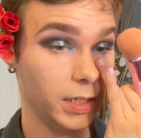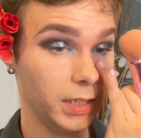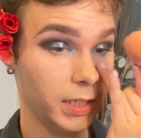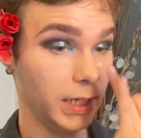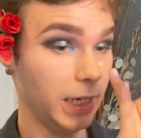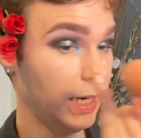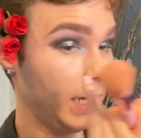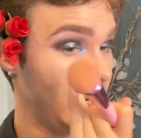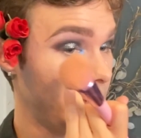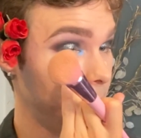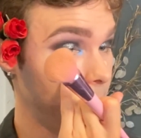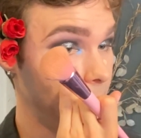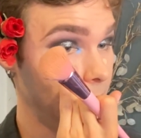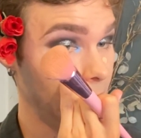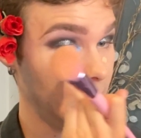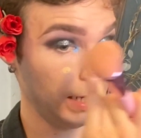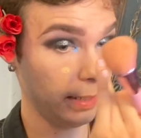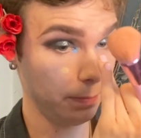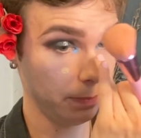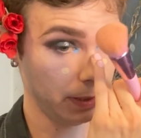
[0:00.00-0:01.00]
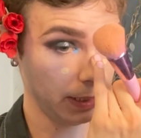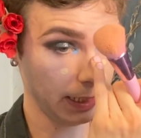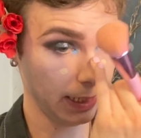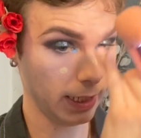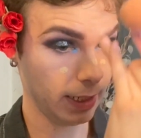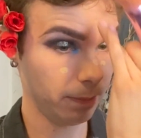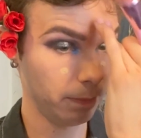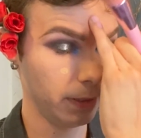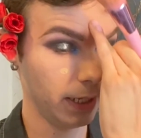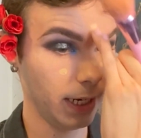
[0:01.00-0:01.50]
Dab, dab,
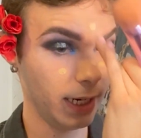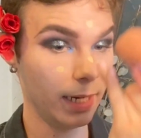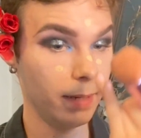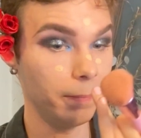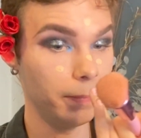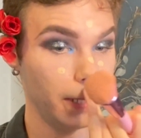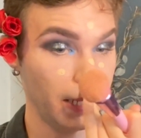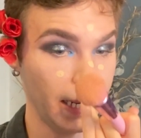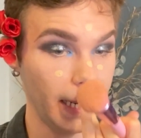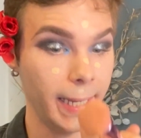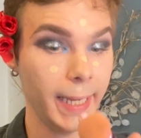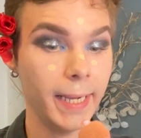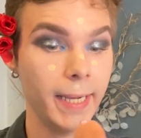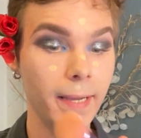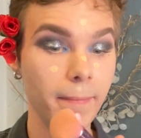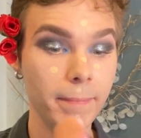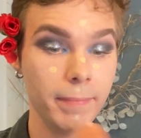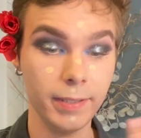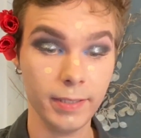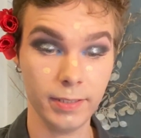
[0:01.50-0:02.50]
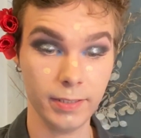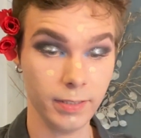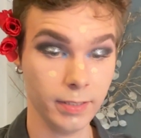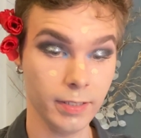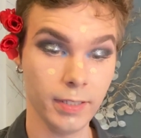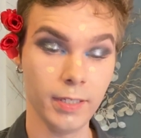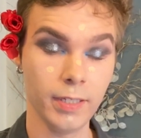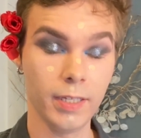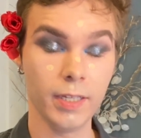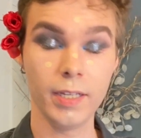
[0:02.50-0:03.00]
dab, dab, dab.
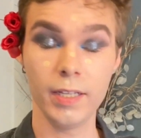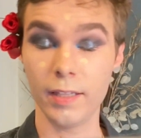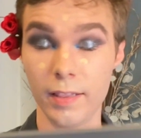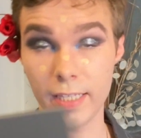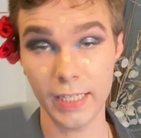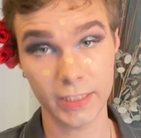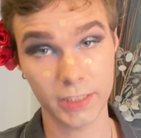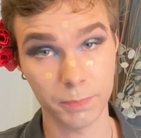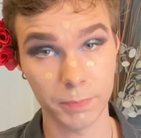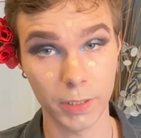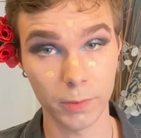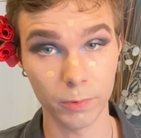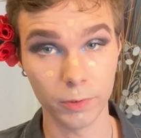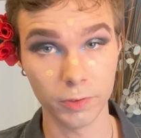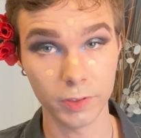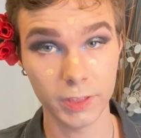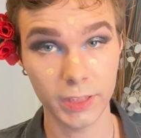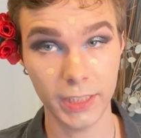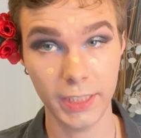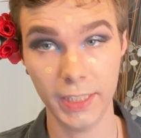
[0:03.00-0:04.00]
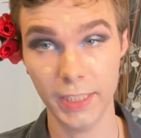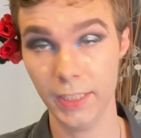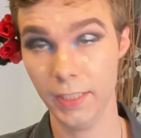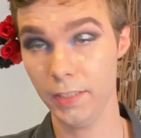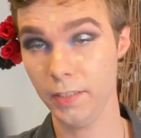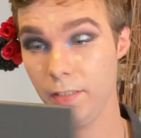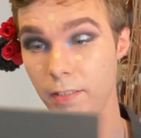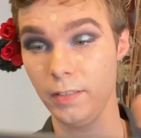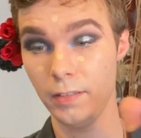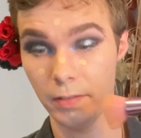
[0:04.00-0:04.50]
That's my
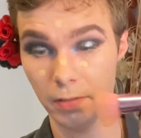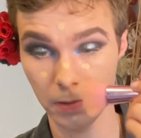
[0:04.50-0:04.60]
routine.